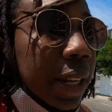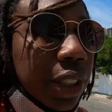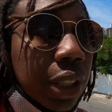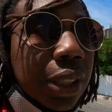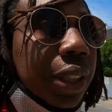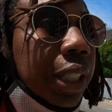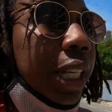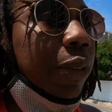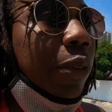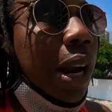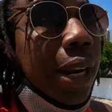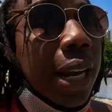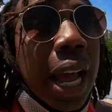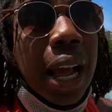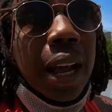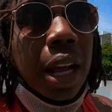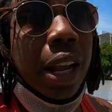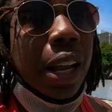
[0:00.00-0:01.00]
interesting
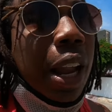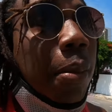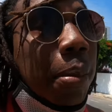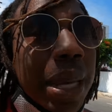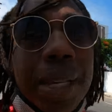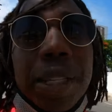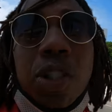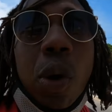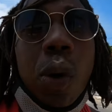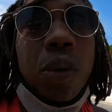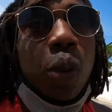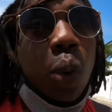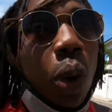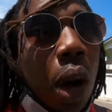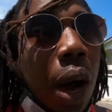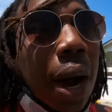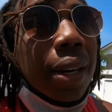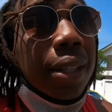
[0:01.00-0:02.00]
right now colombia is going
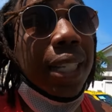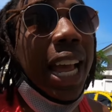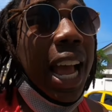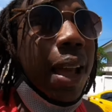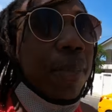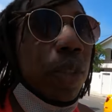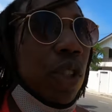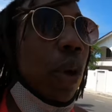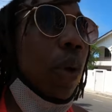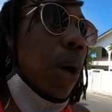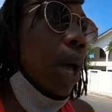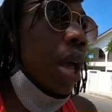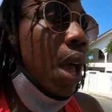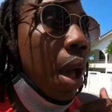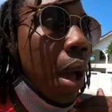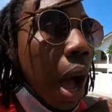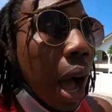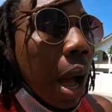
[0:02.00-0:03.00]
through a hard time so
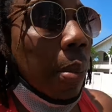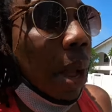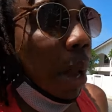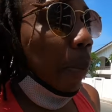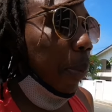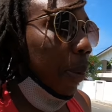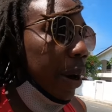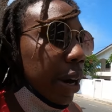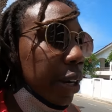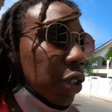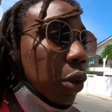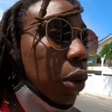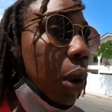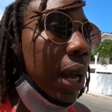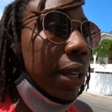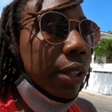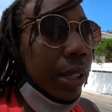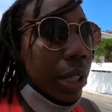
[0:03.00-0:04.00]
all my prayers
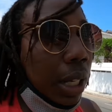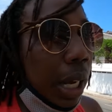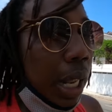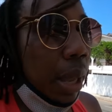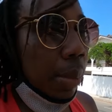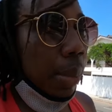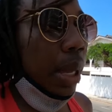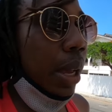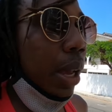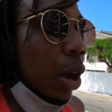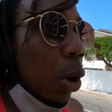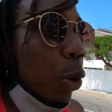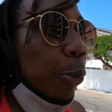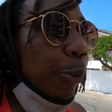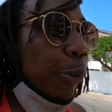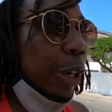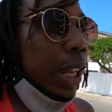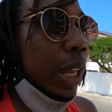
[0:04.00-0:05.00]
go out to colombia
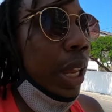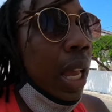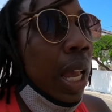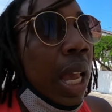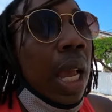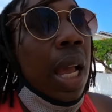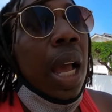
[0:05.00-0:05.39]
hopefully